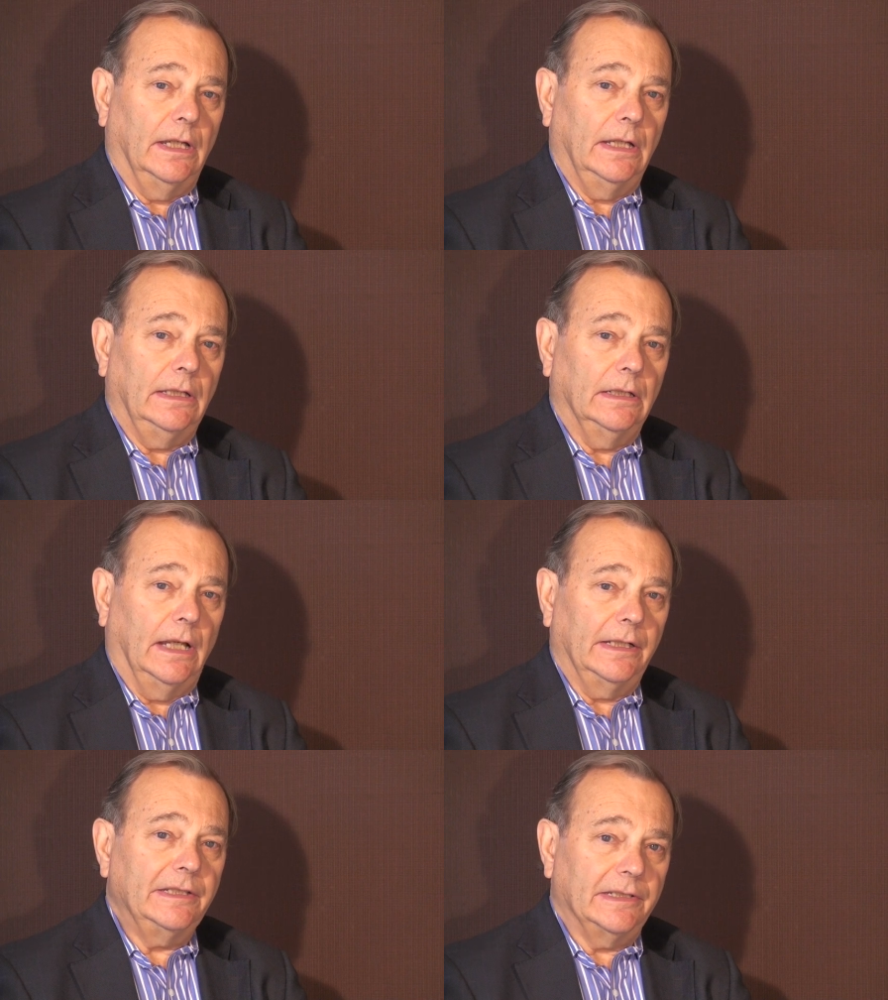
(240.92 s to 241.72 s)
a,
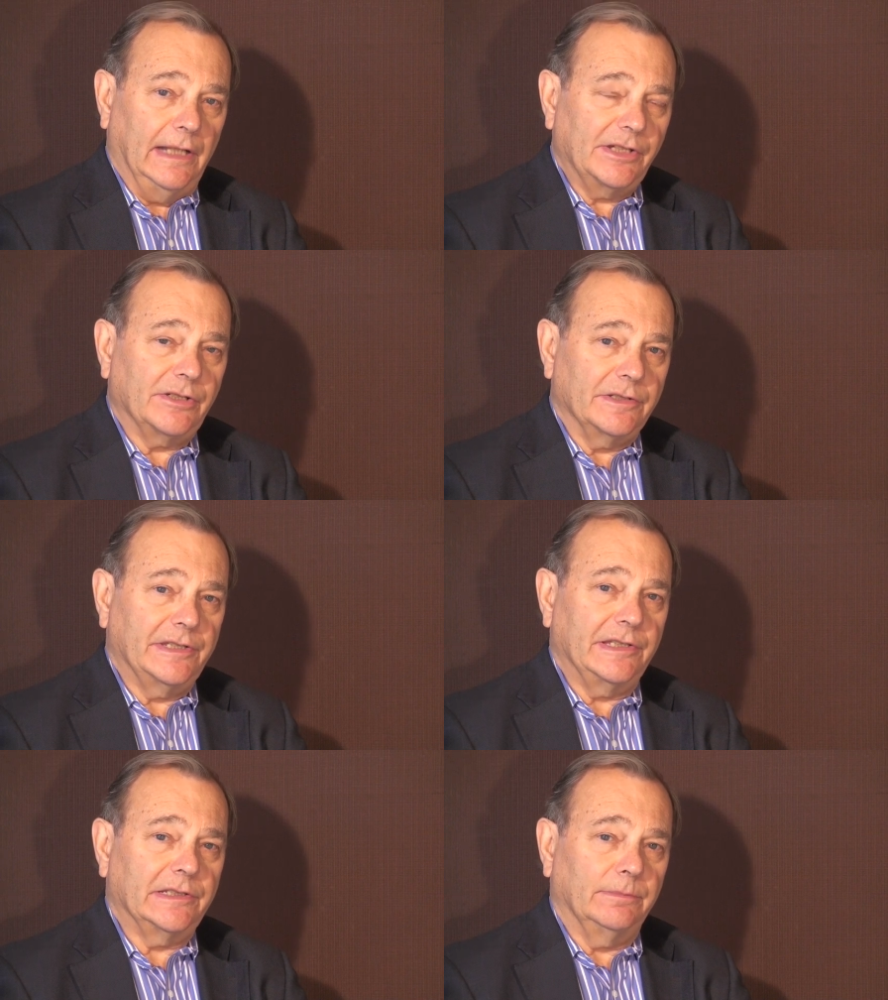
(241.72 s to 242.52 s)
an international
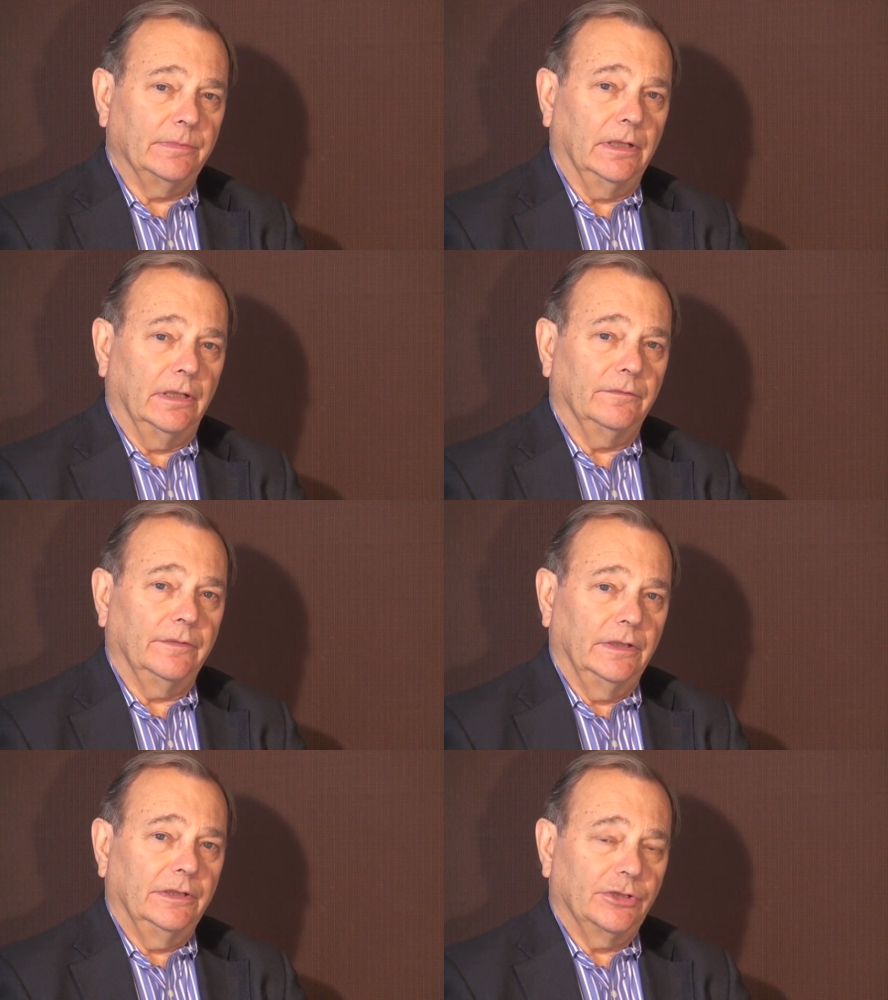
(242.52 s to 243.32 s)
system of